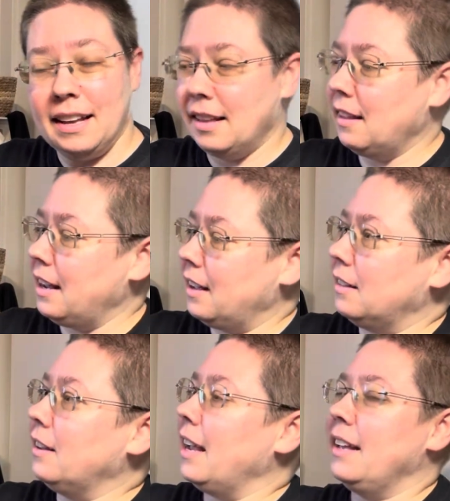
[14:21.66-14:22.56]
Like,
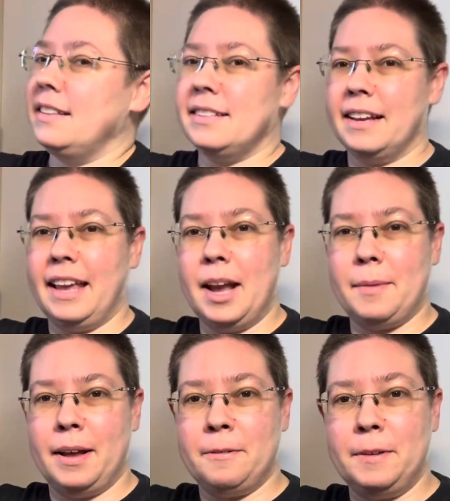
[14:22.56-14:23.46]
looking at this on
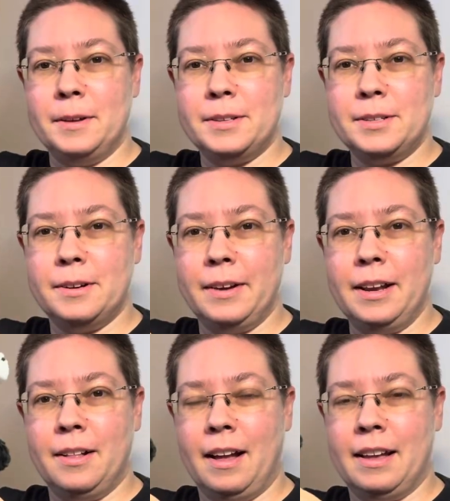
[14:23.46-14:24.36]
camera, it feels
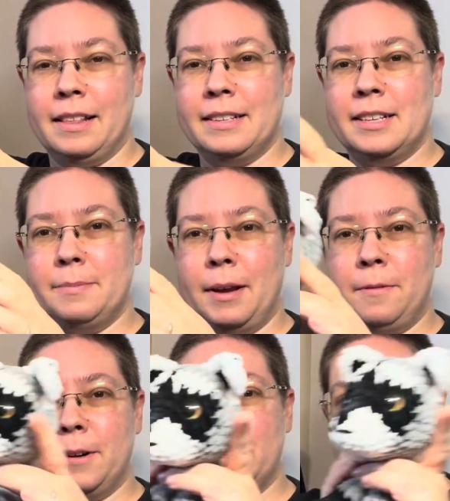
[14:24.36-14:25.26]
surreal. This is my
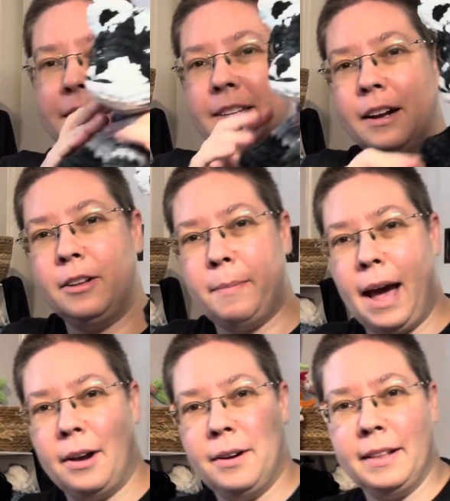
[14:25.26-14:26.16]
first snuggler
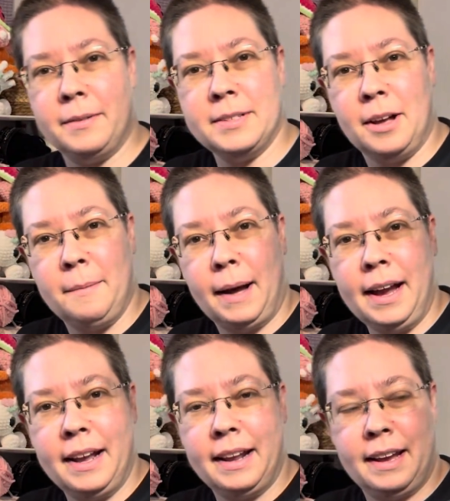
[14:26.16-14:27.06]
pattern that was all
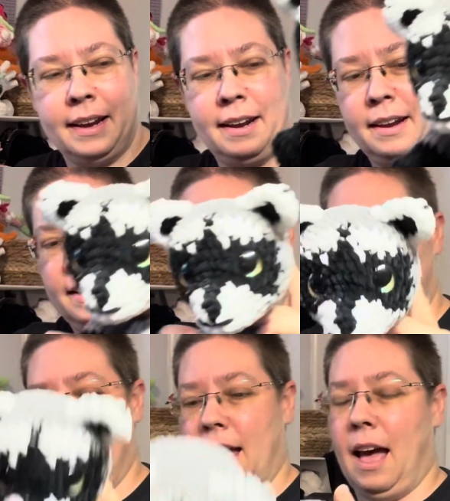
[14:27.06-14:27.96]
mine, and
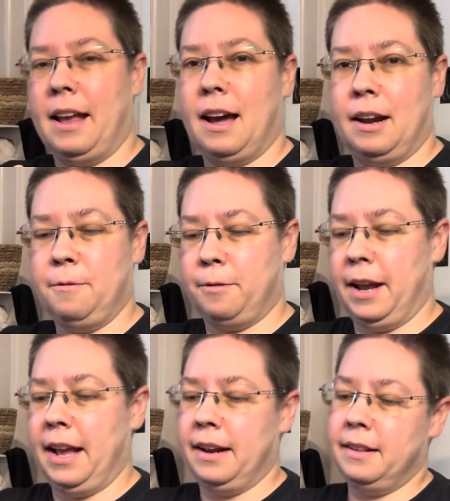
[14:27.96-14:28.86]
I kind of
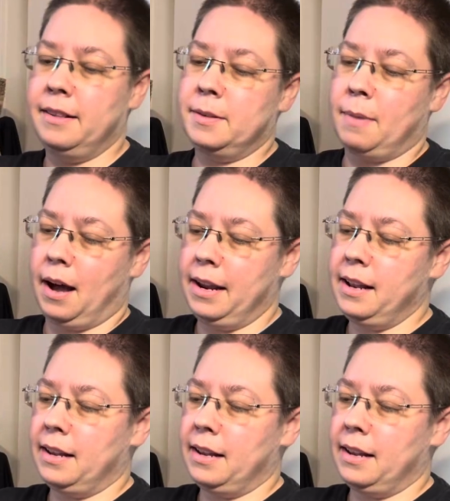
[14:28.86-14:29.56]
freehanded this body.